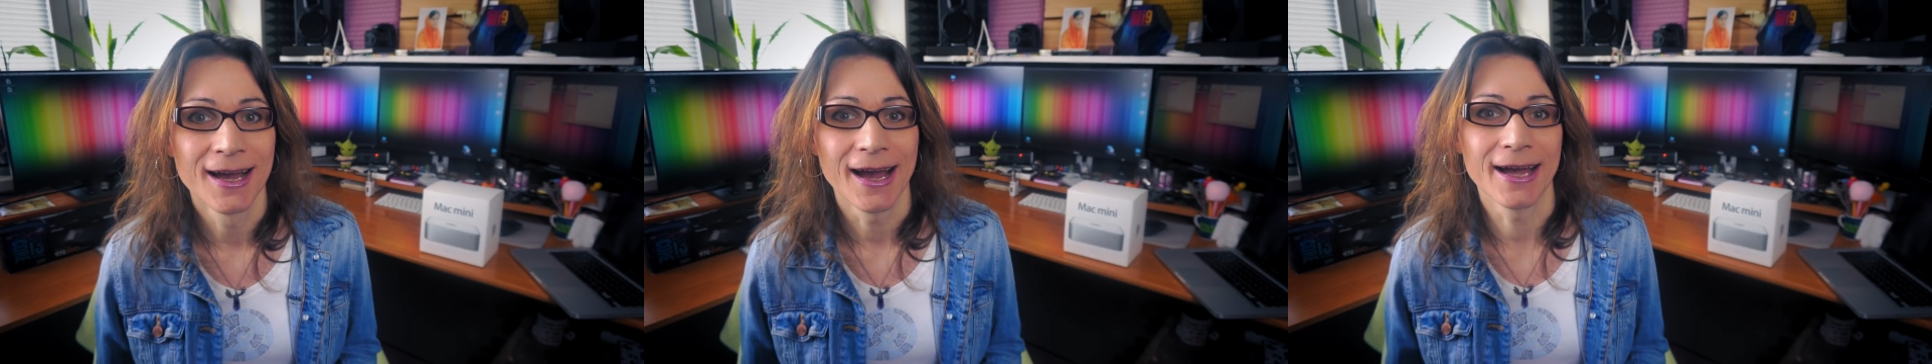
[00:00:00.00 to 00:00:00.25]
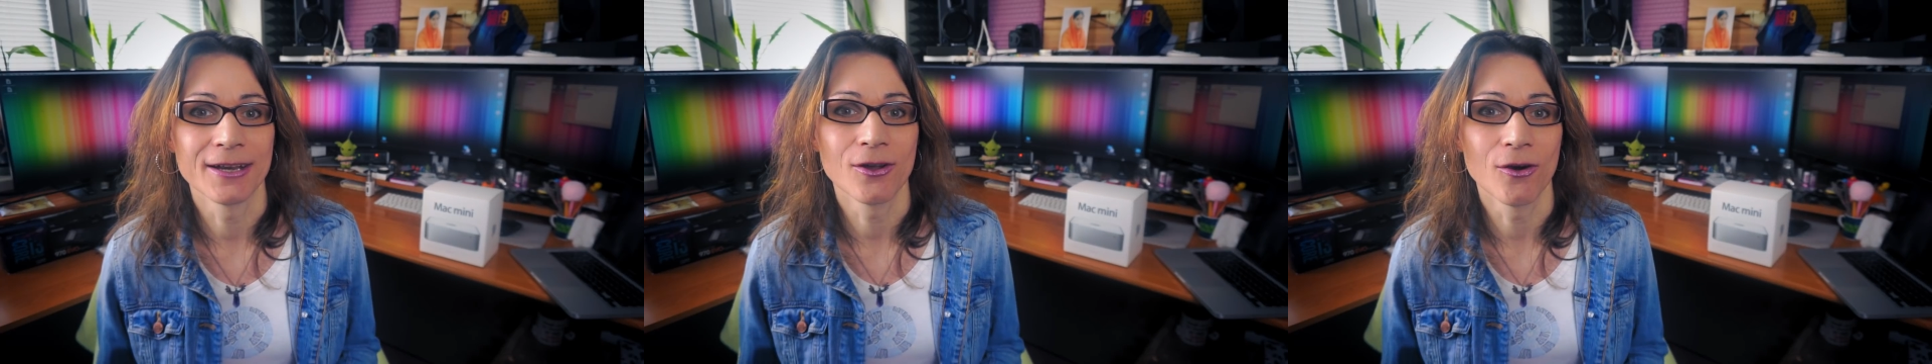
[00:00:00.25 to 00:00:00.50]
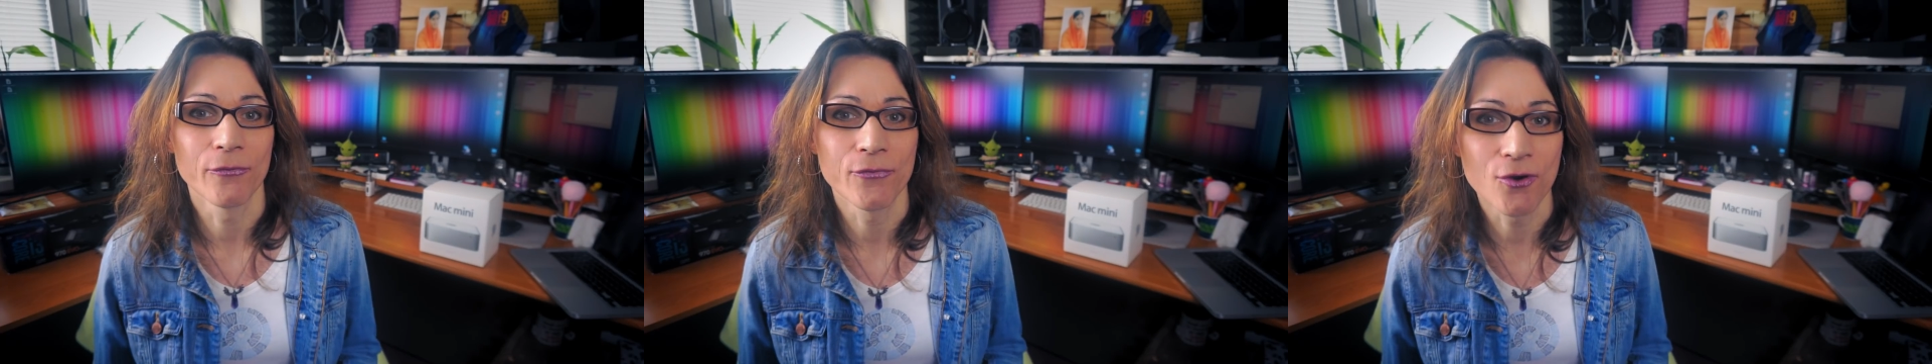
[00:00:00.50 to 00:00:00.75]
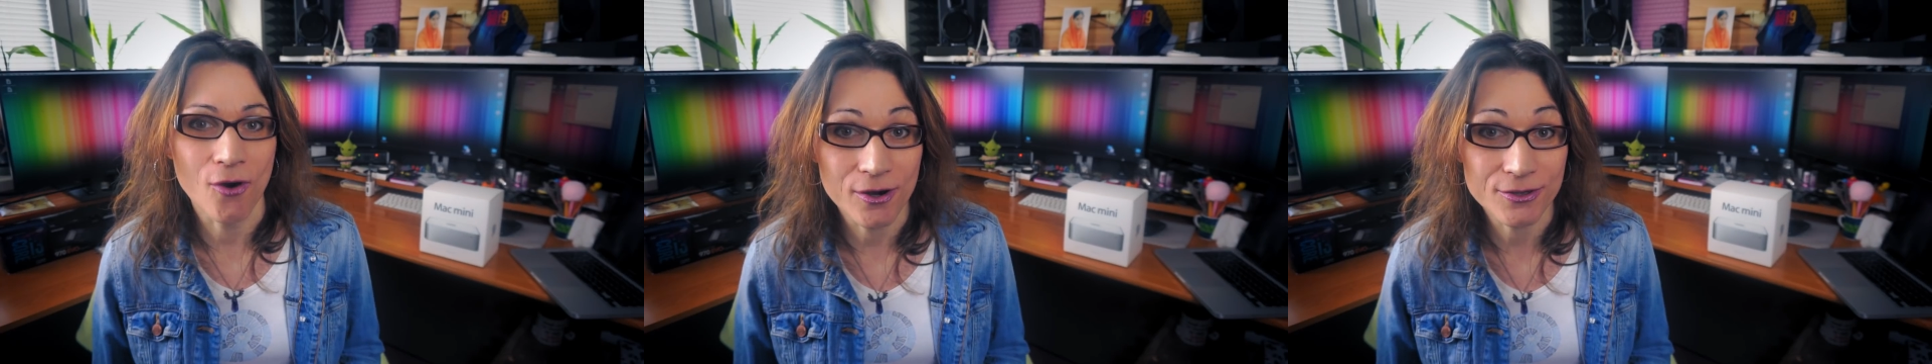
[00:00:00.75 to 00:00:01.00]
and
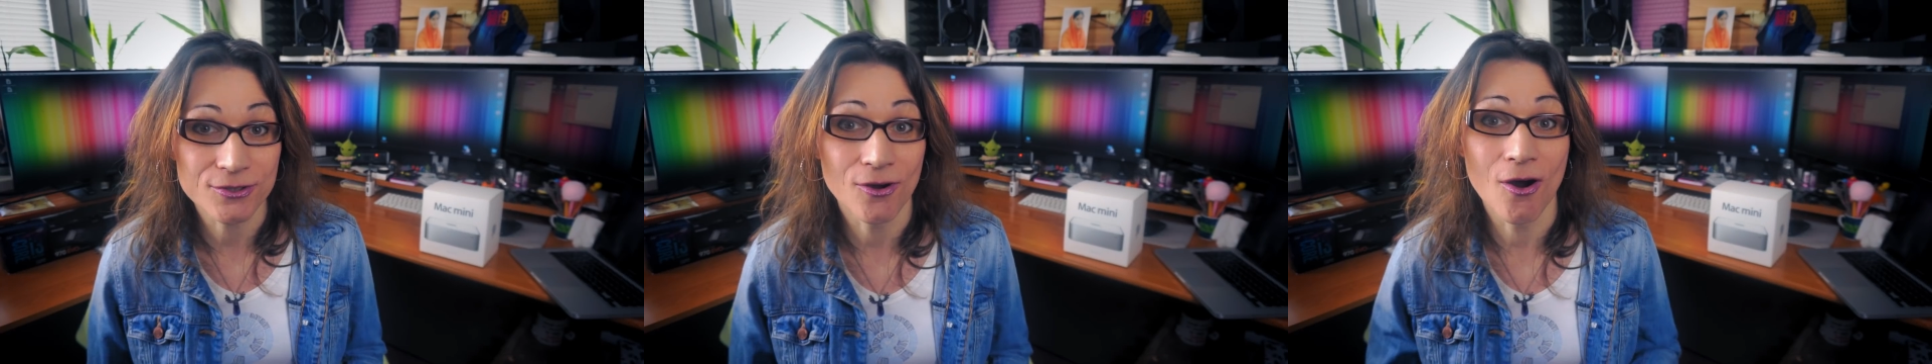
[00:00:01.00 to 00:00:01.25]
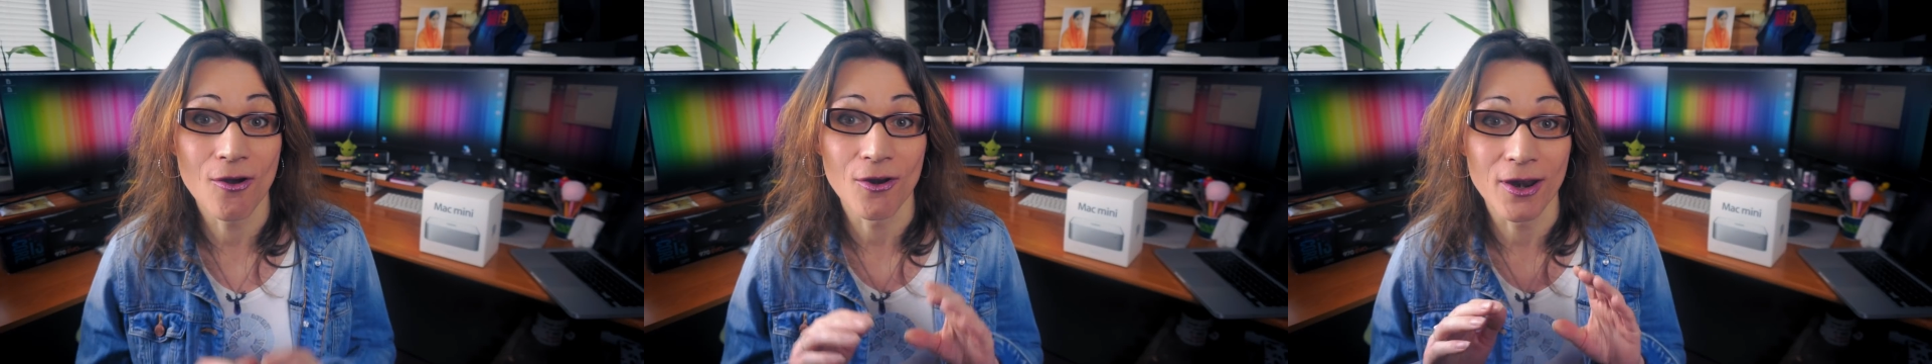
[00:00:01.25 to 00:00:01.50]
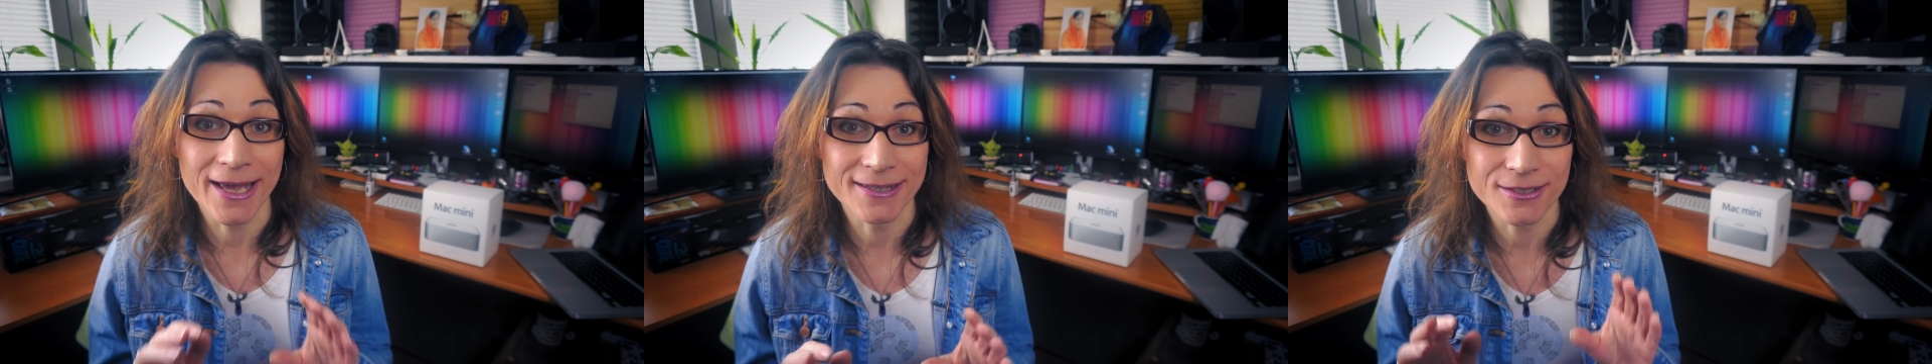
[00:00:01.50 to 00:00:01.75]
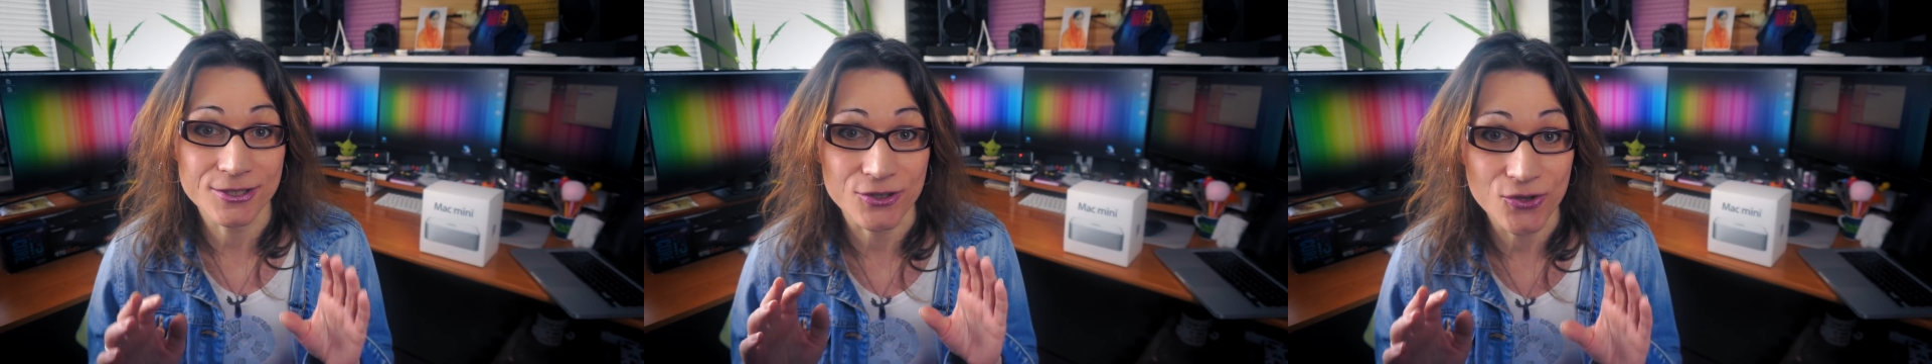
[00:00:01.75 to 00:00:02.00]
of course all
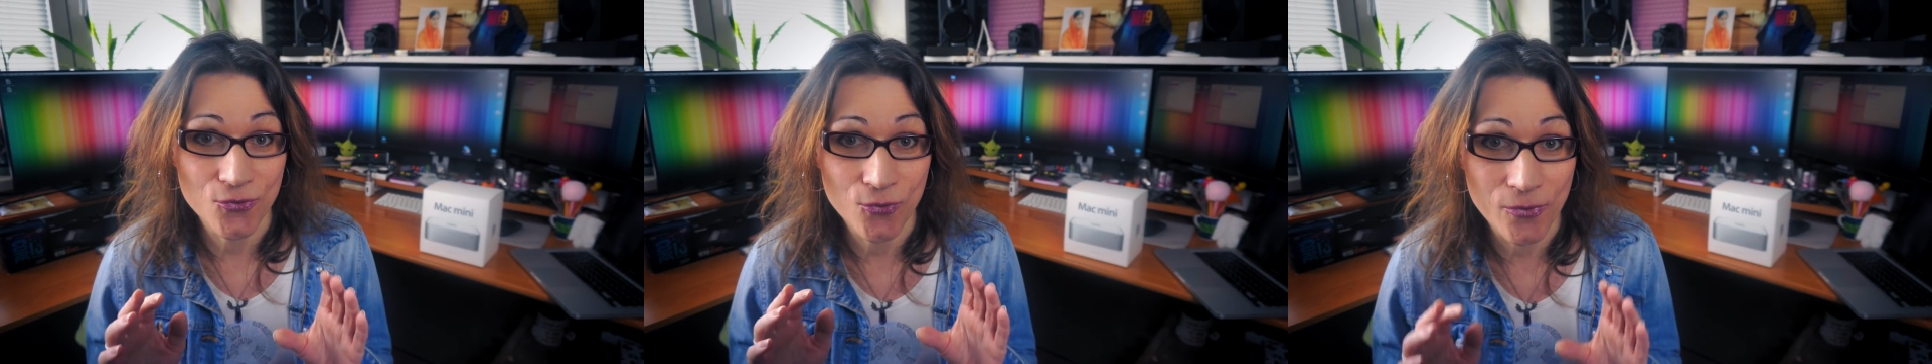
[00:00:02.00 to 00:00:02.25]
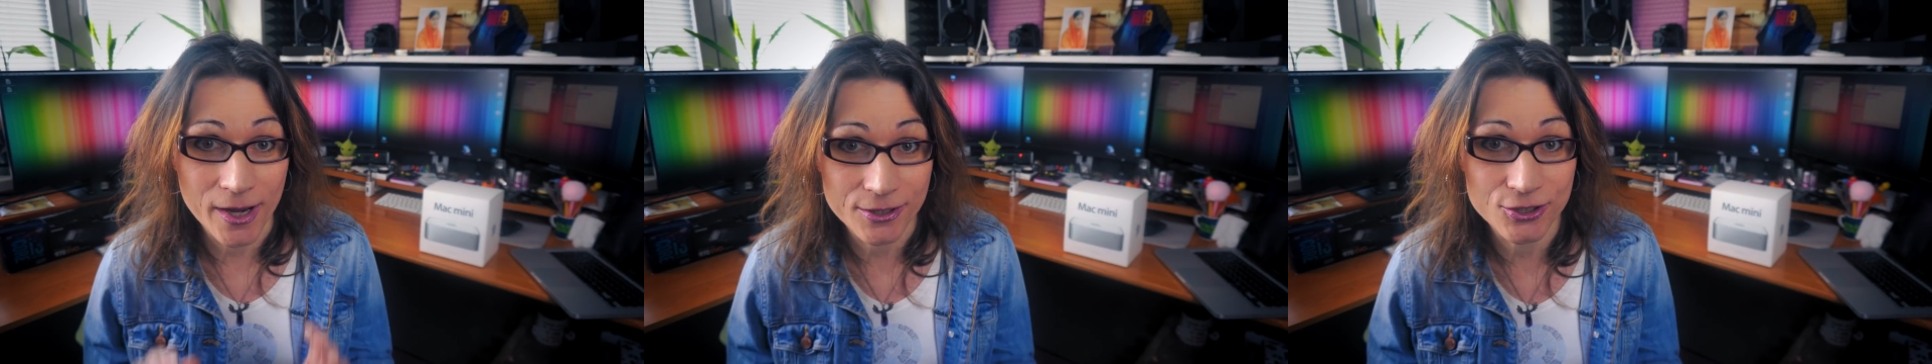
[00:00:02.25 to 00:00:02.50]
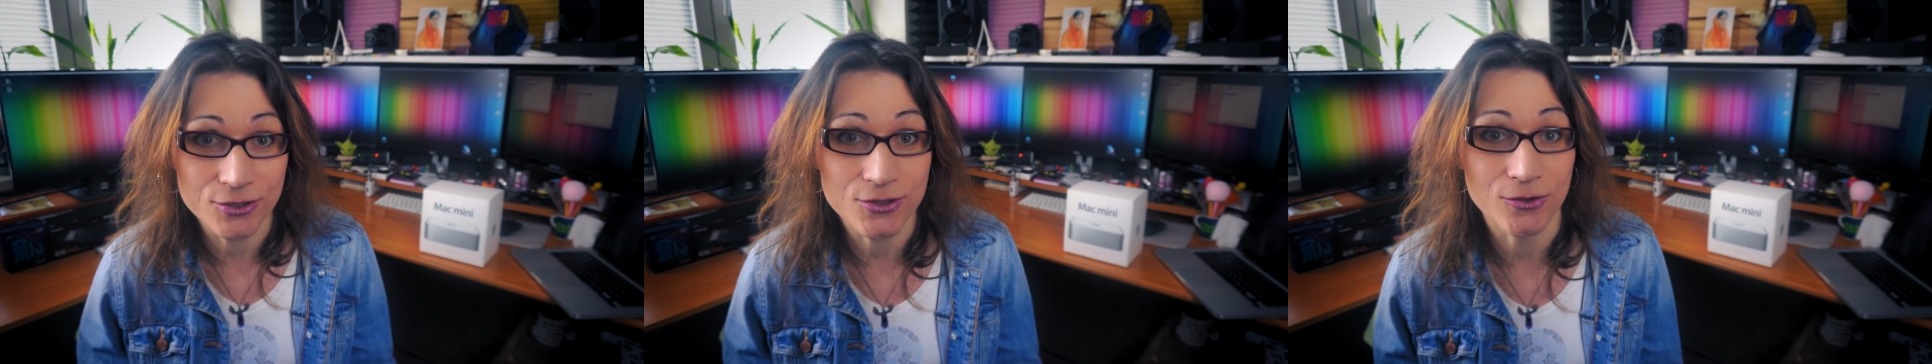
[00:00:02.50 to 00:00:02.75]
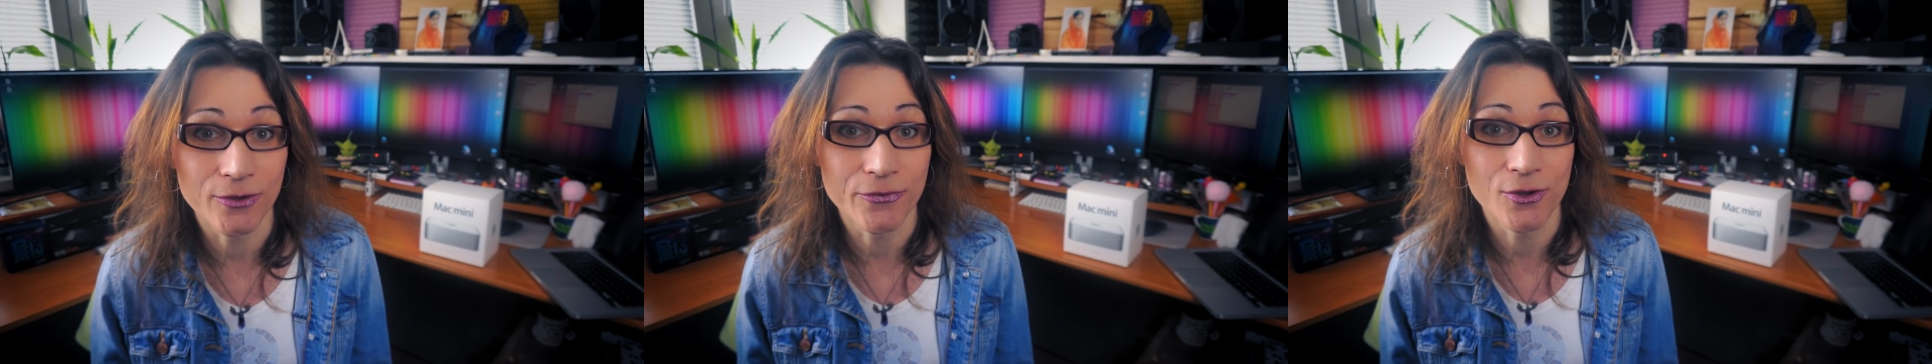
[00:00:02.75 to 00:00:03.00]
latest new versions
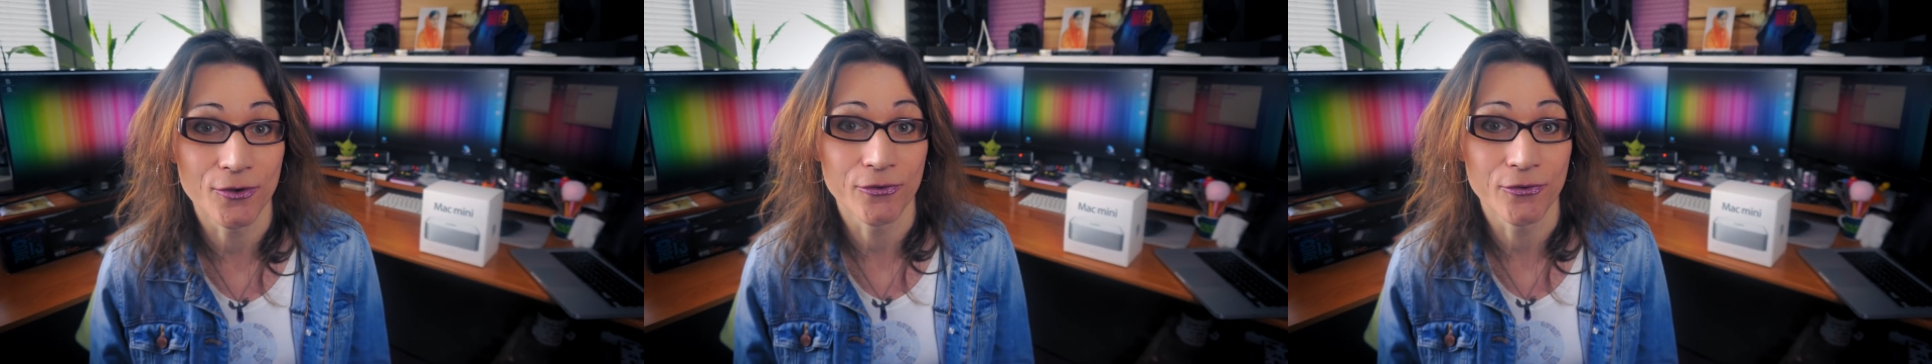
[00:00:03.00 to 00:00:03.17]
of your